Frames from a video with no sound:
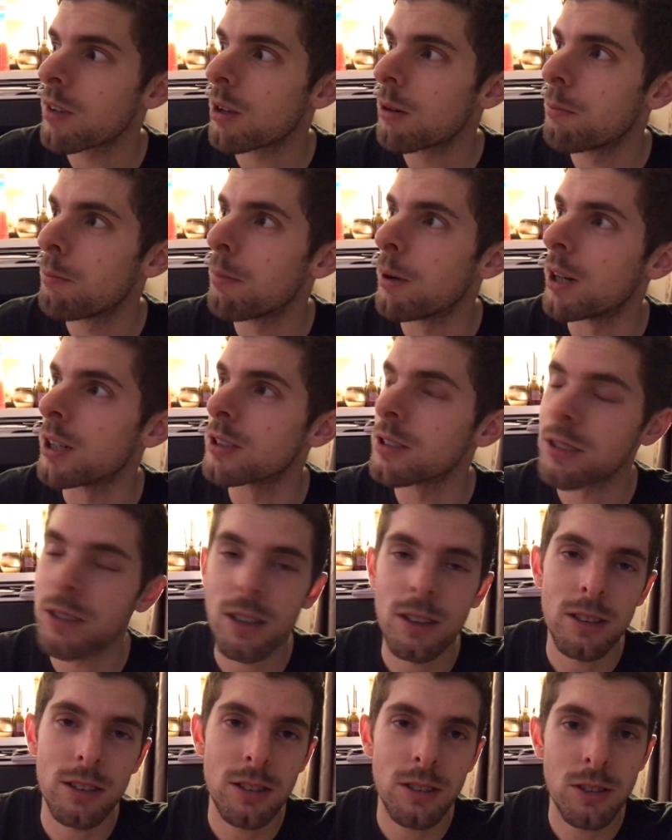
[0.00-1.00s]
But
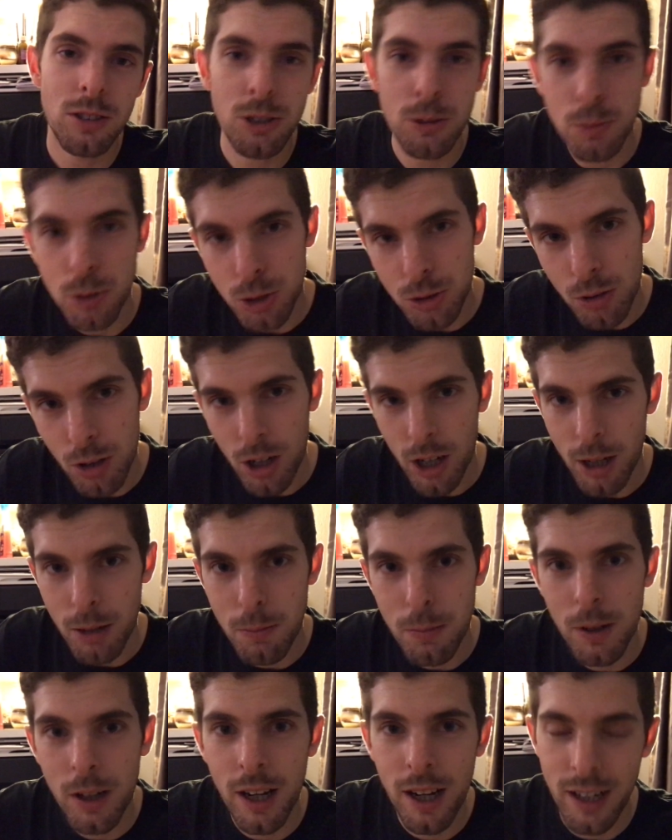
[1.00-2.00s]

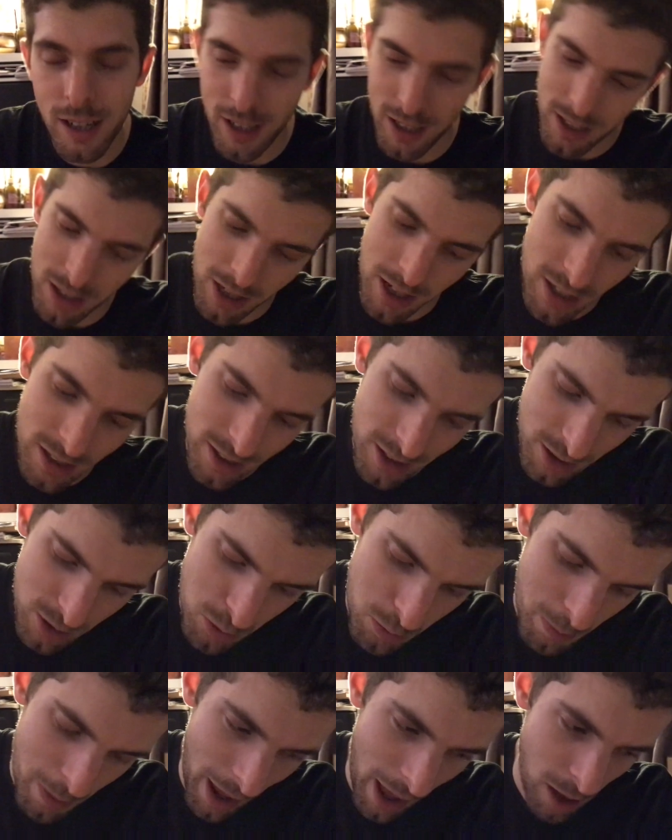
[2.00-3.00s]
subscribe and hit the little
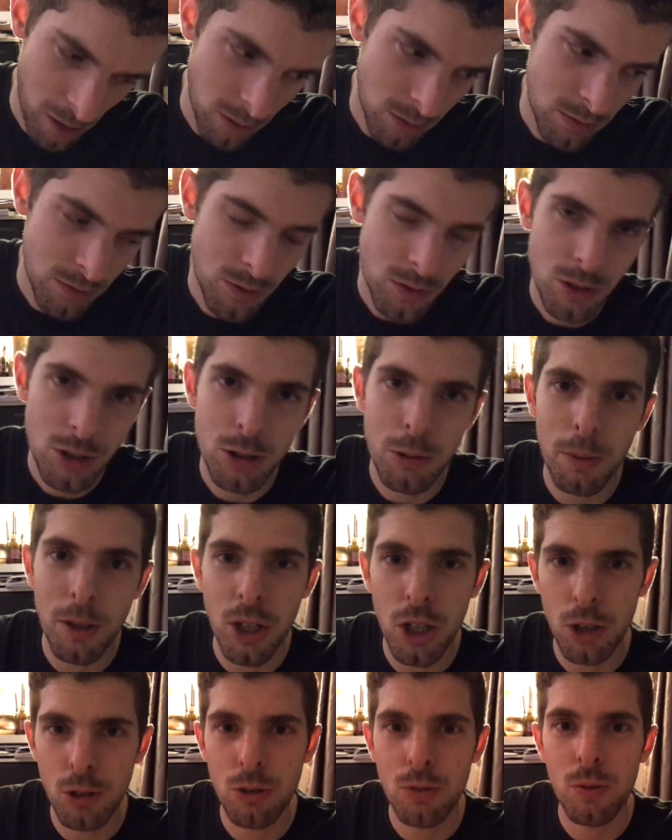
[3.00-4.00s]
bell to be
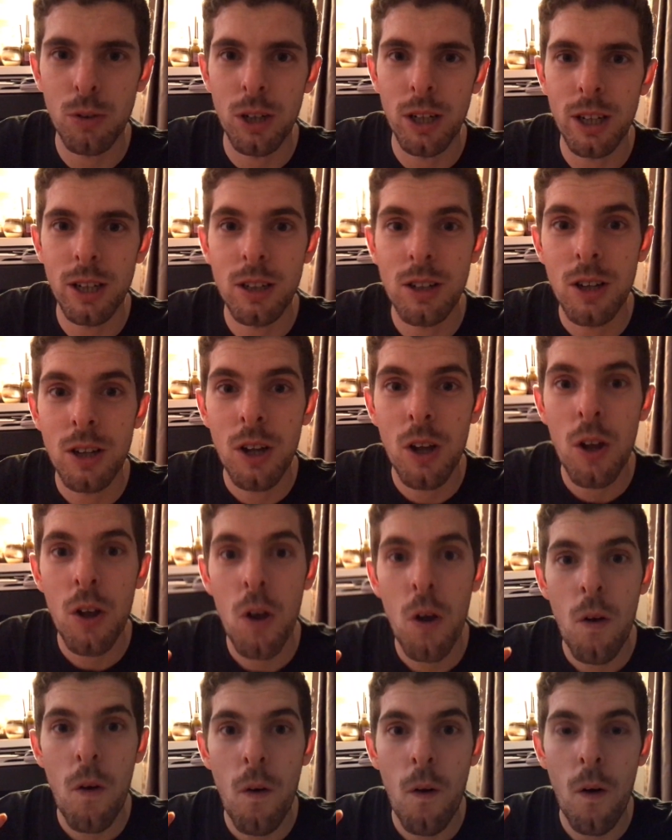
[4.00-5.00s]
notified
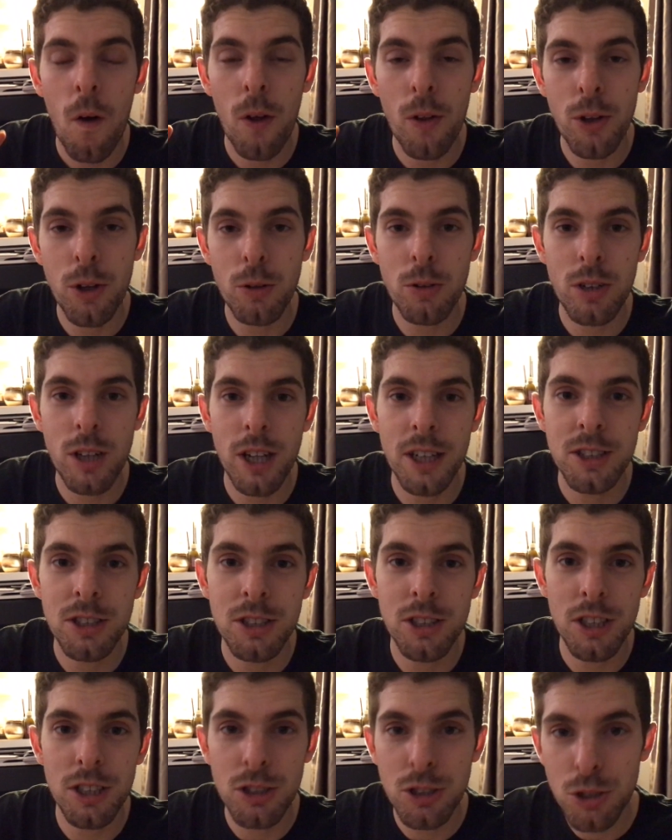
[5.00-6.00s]
on the odd occasion
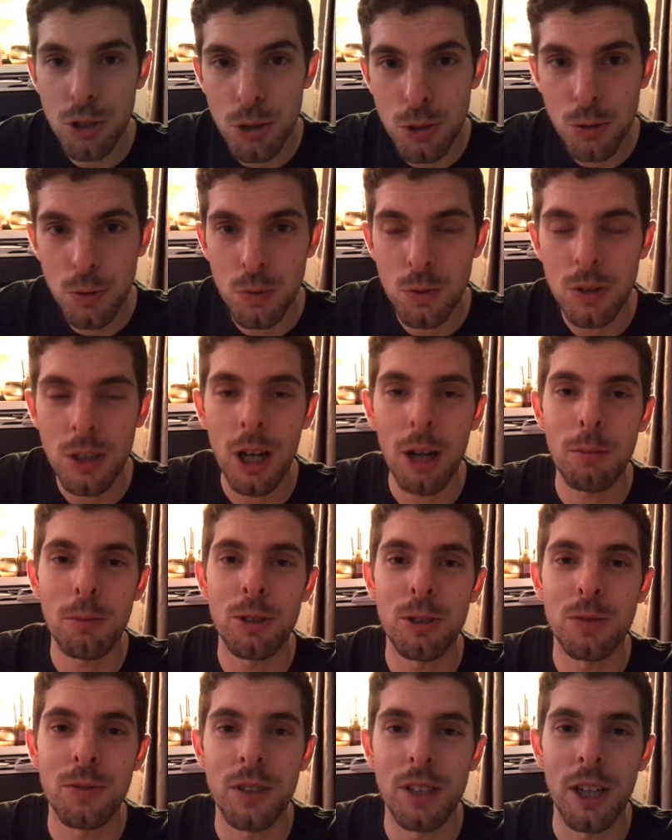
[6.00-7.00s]
that I do upload
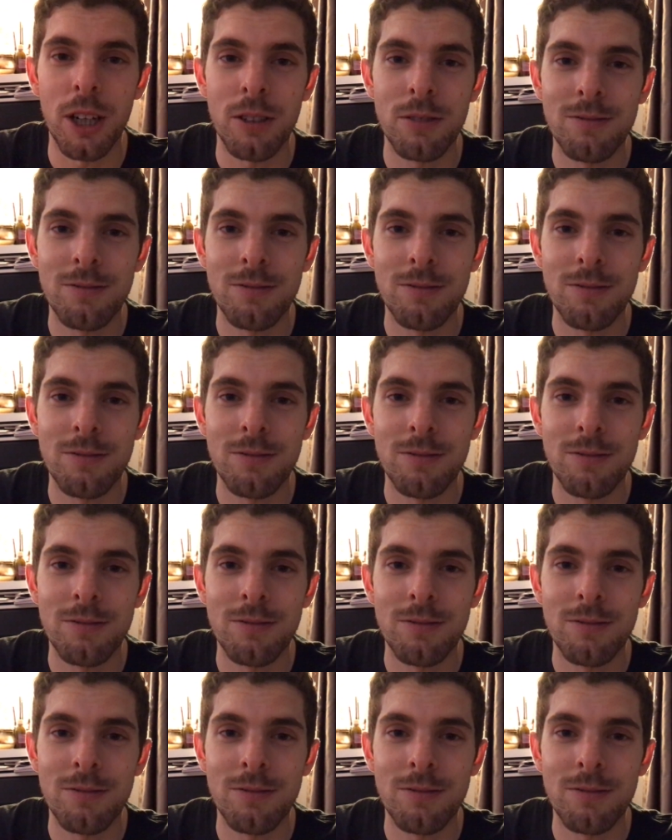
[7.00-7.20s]
a video.